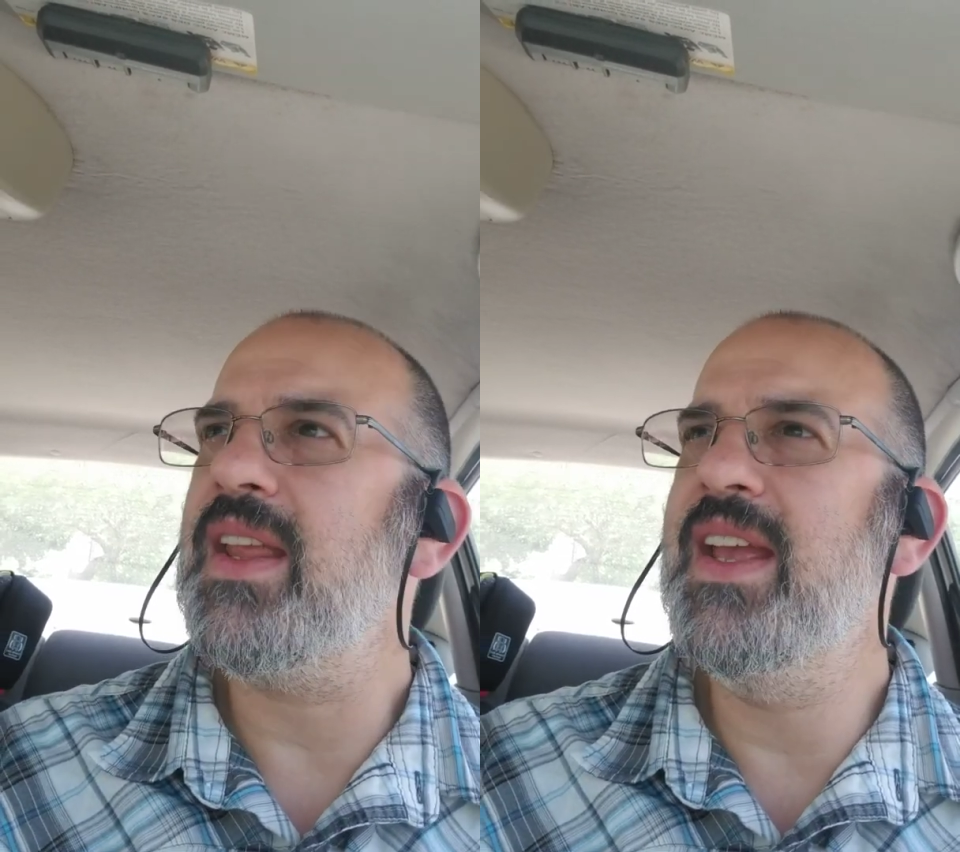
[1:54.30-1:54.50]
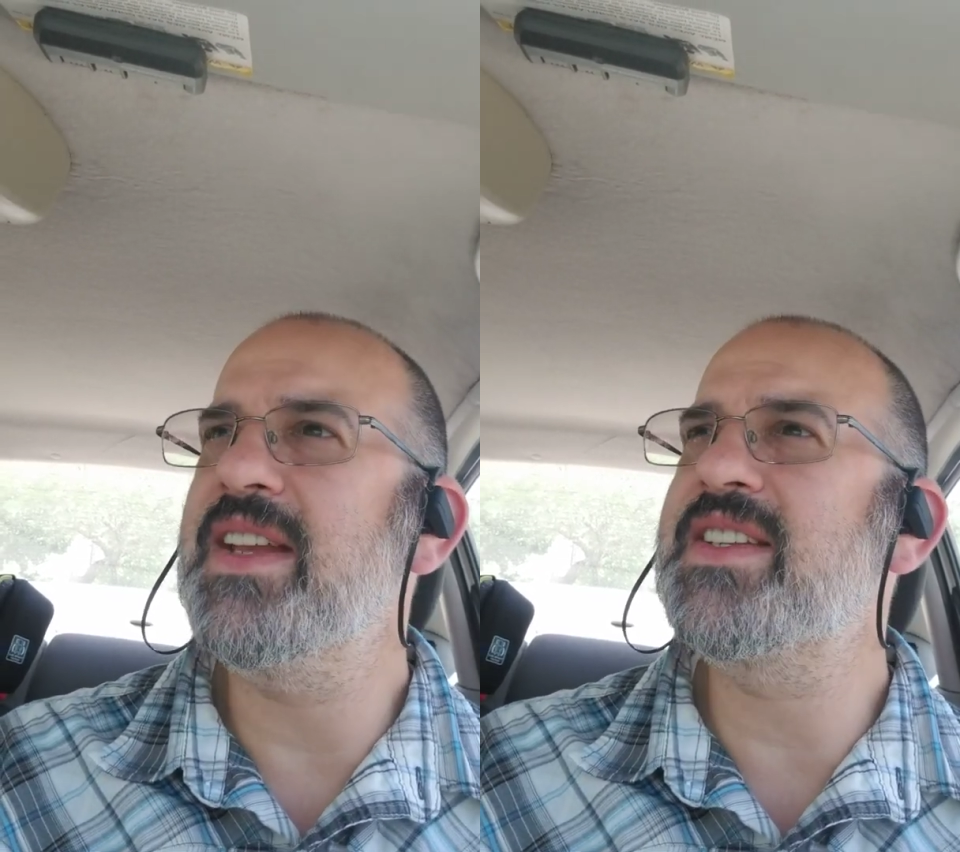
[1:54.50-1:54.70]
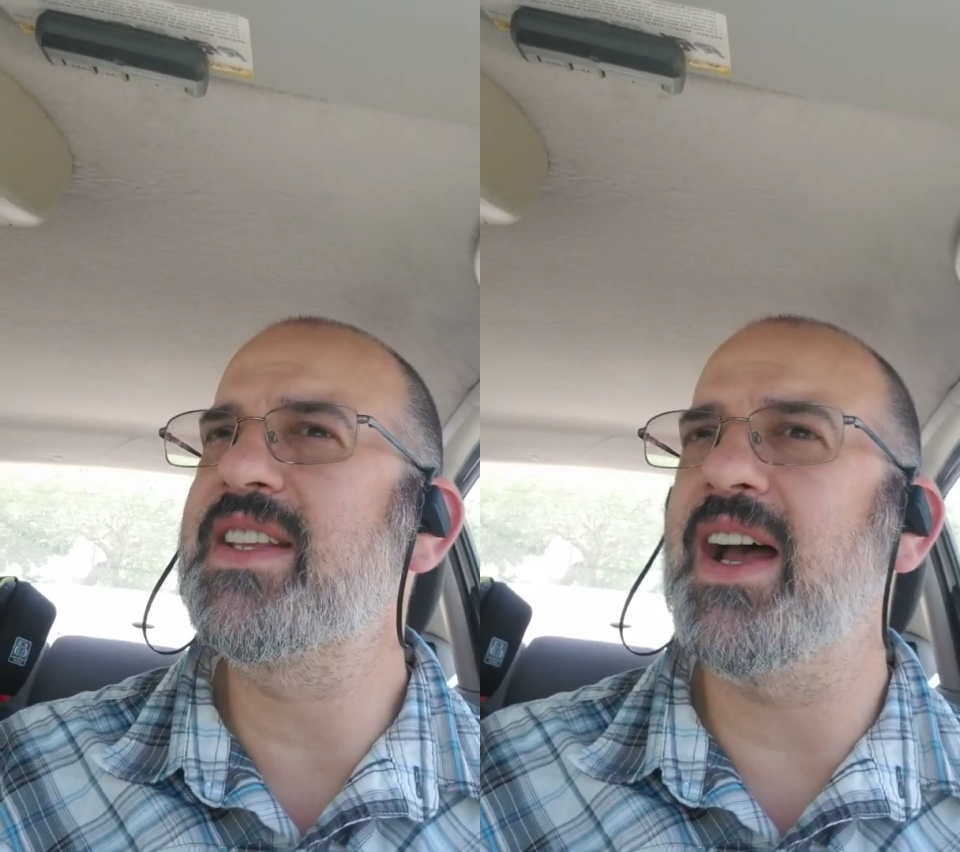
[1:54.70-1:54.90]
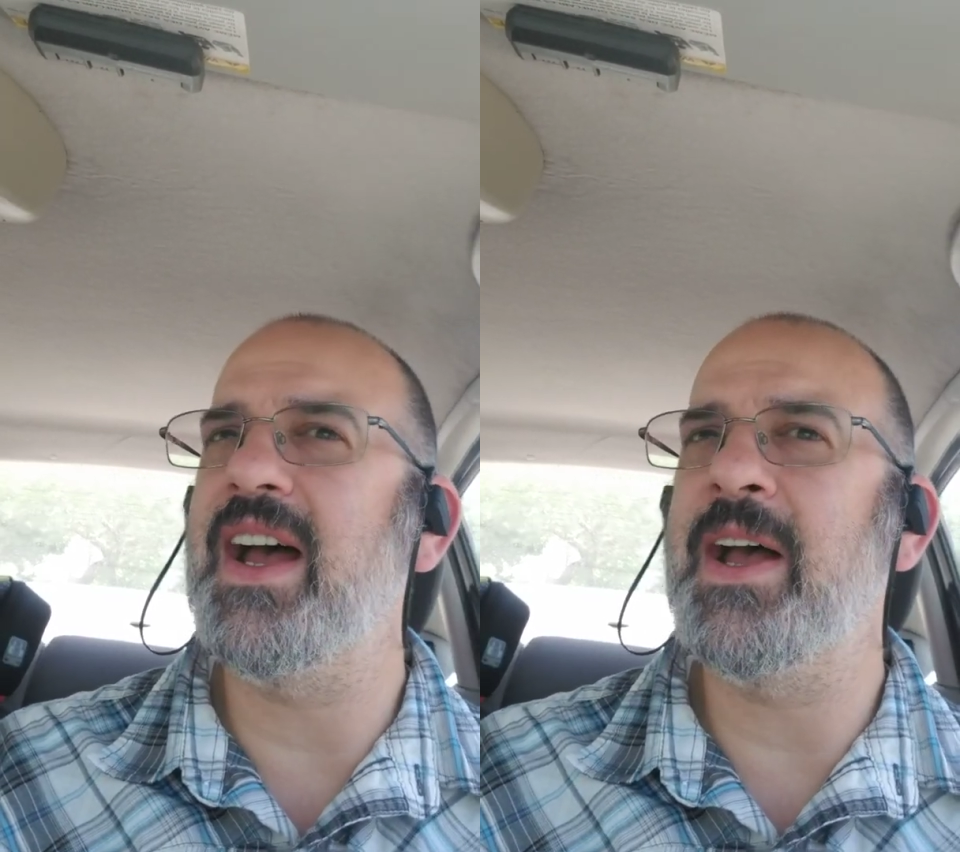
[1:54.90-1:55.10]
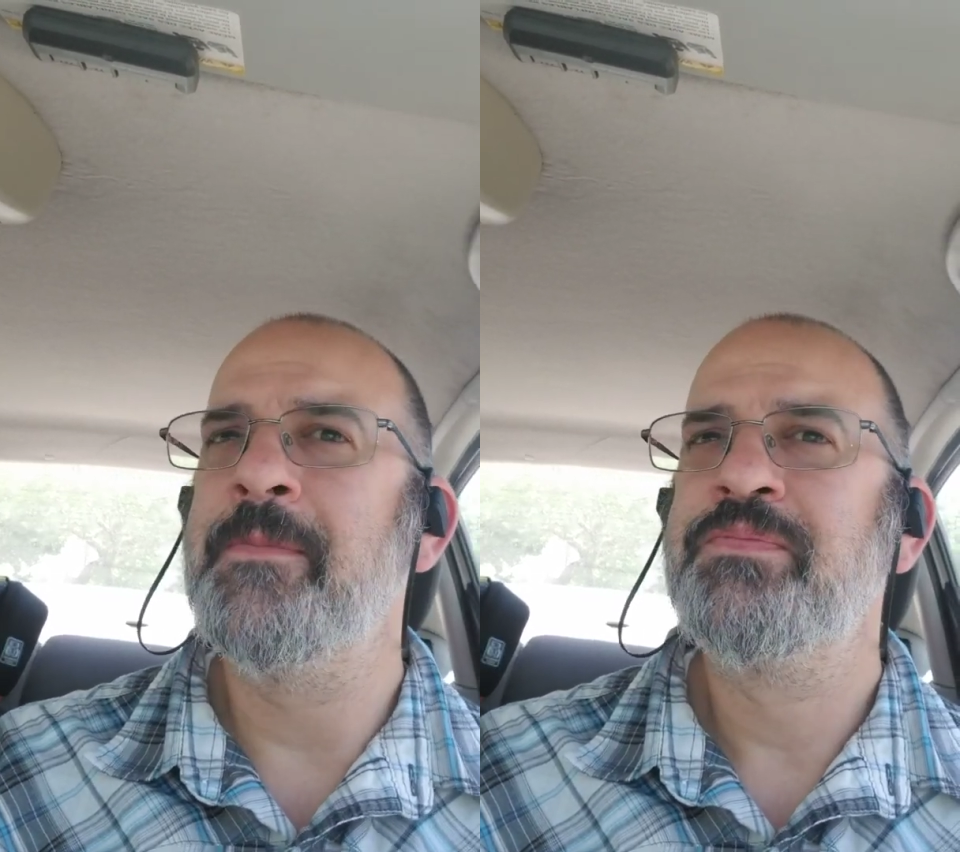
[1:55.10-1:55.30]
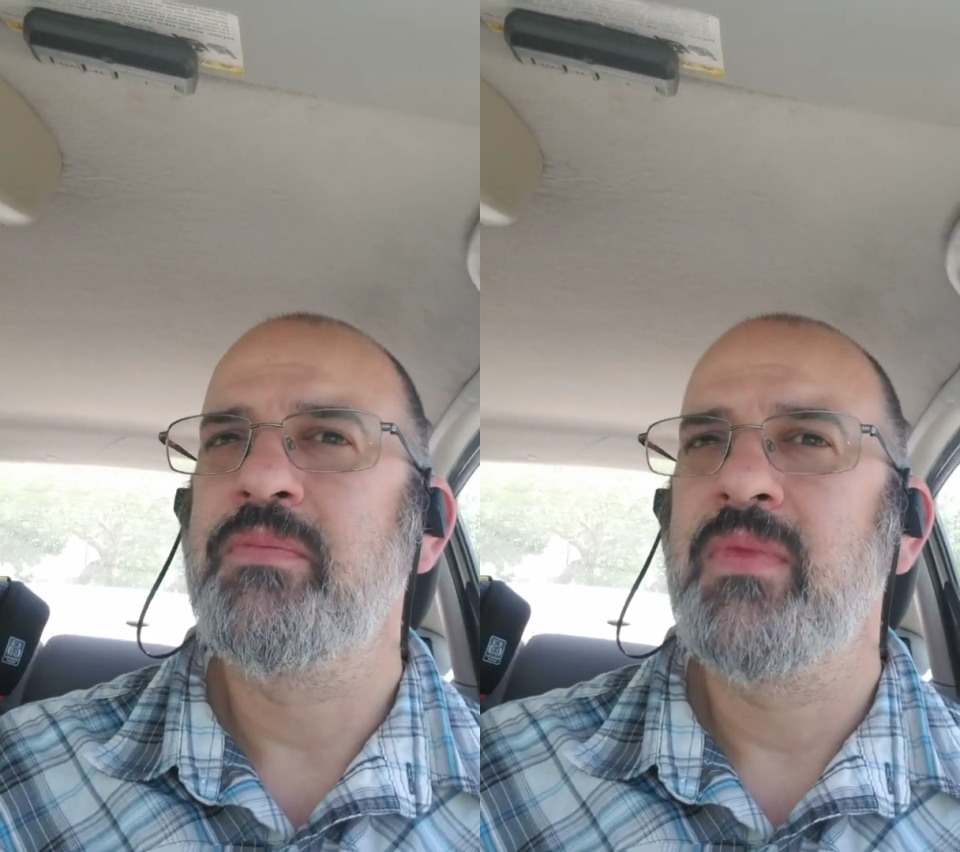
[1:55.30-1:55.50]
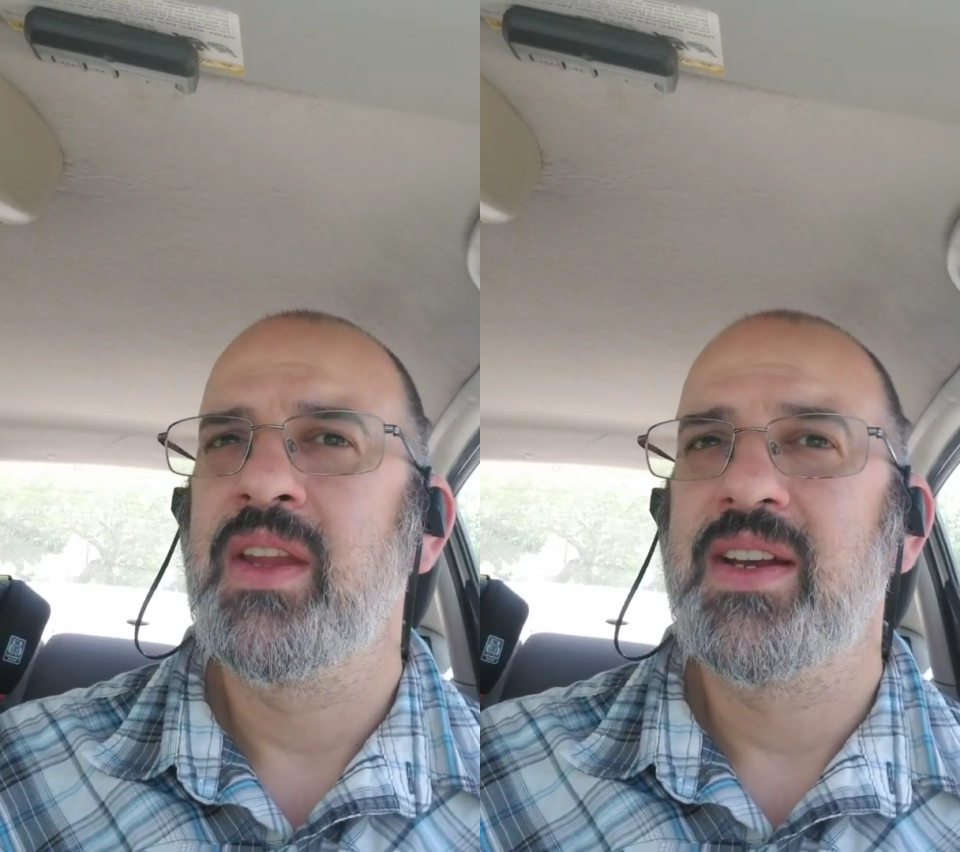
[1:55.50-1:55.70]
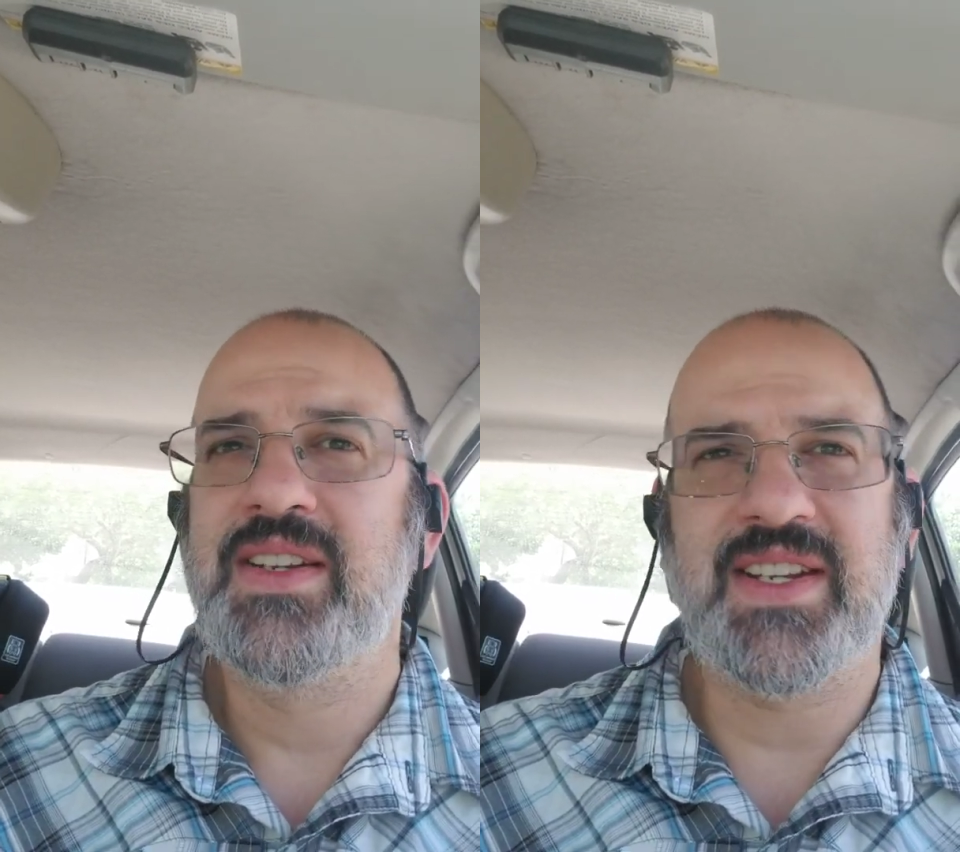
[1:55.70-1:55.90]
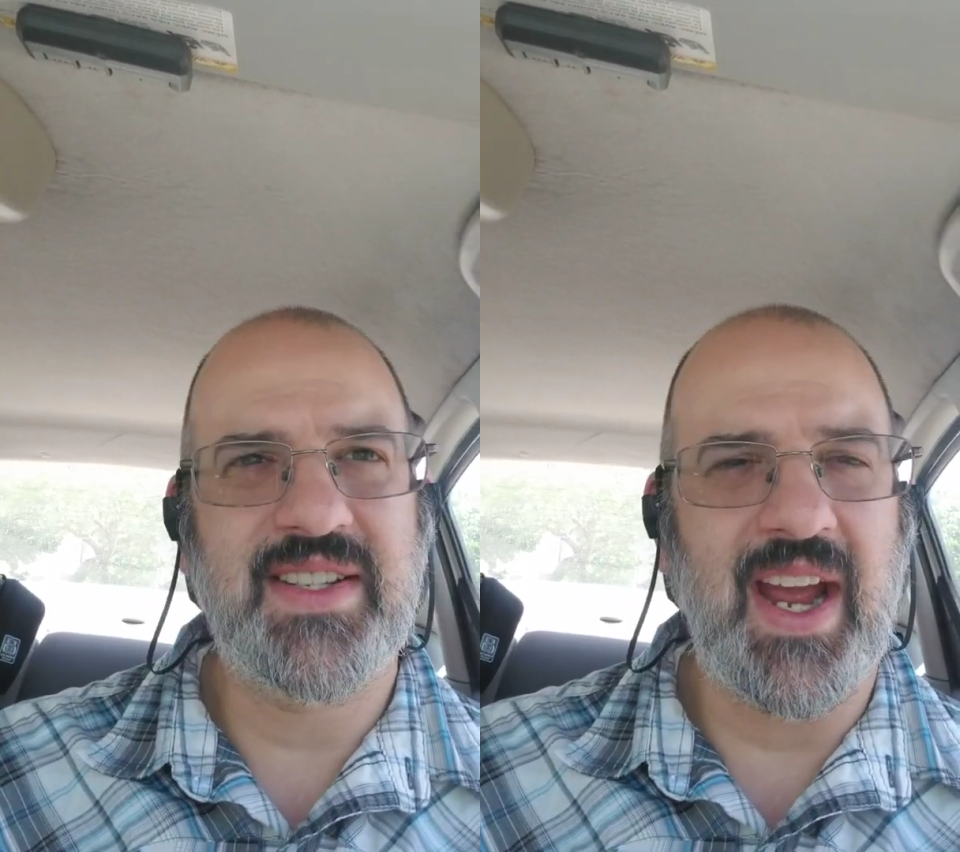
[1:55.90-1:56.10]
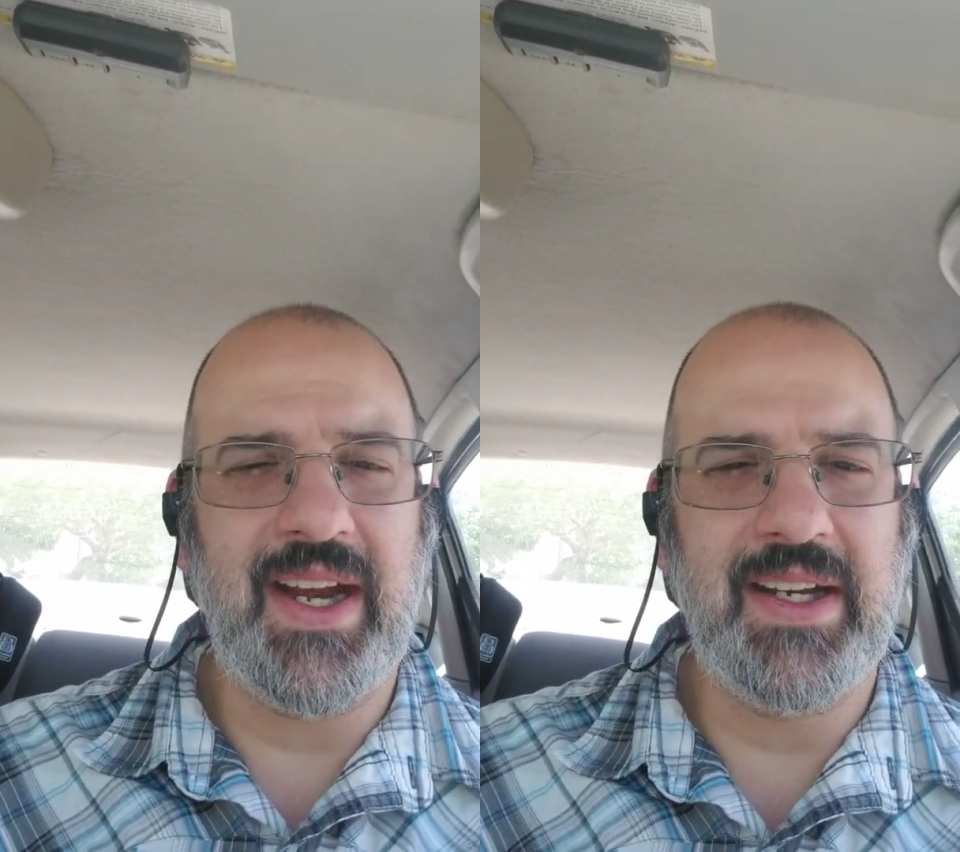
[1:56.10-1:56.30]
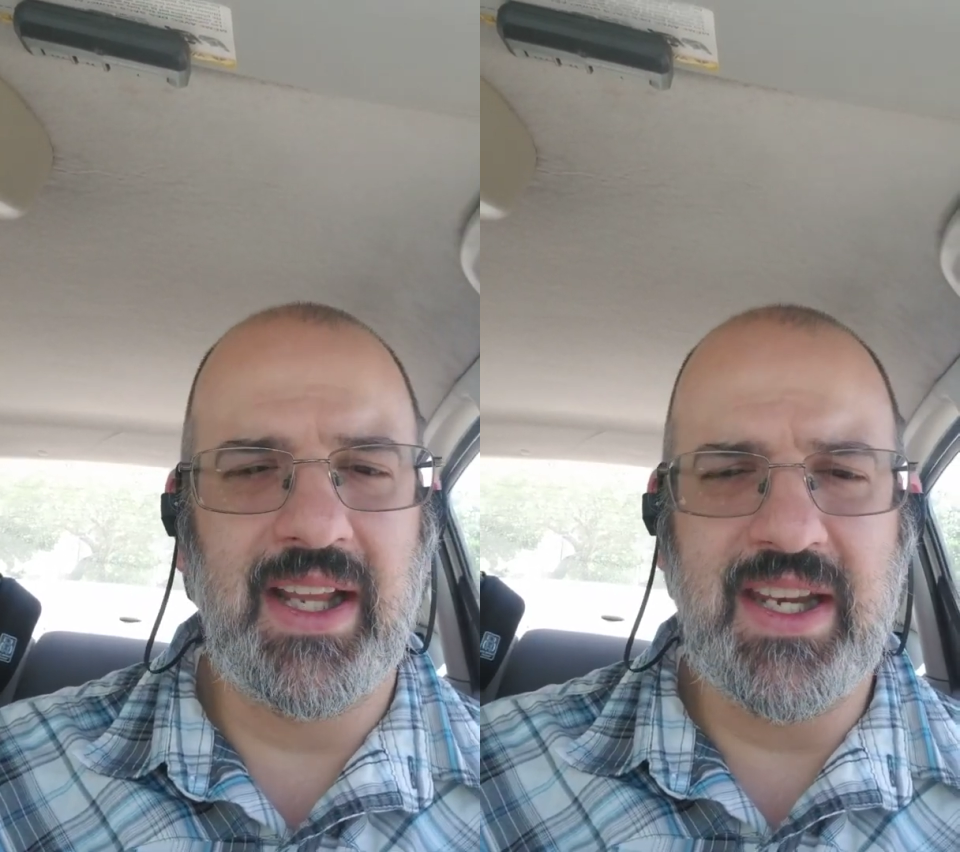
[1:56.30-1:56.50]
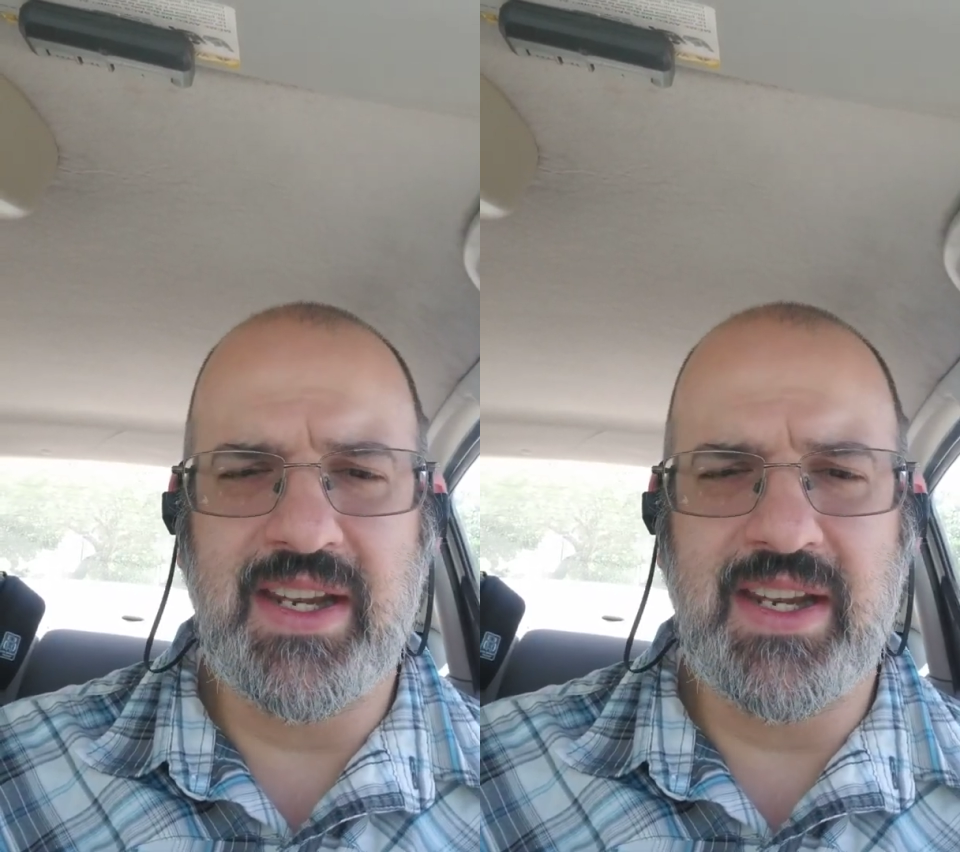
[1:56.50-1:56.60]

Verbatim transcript: It's uh, decidedly